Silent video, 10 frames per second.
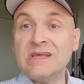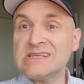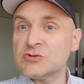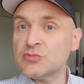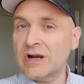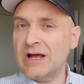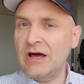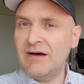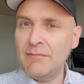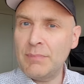and this is what I
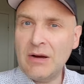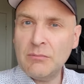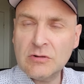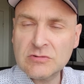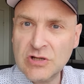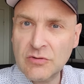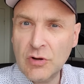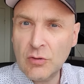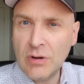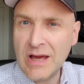love about
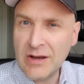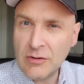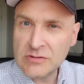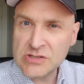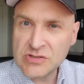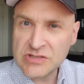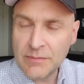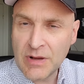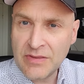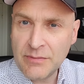Motorola and also
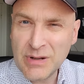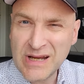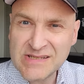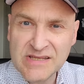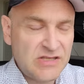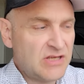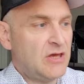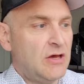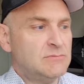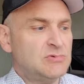some other brands, that it
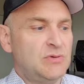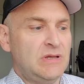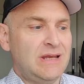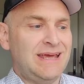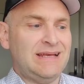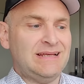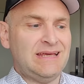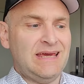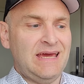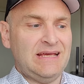comes with an
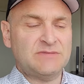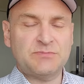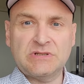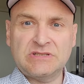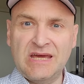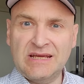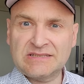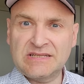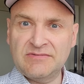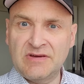in-case
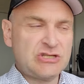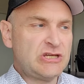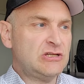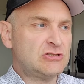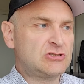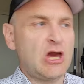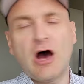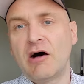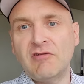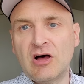protective shield
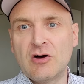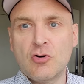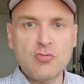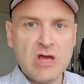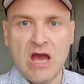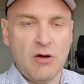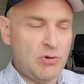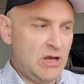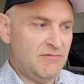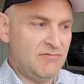cover. Oh yeah,
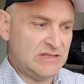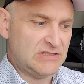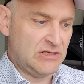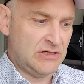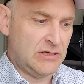we love this a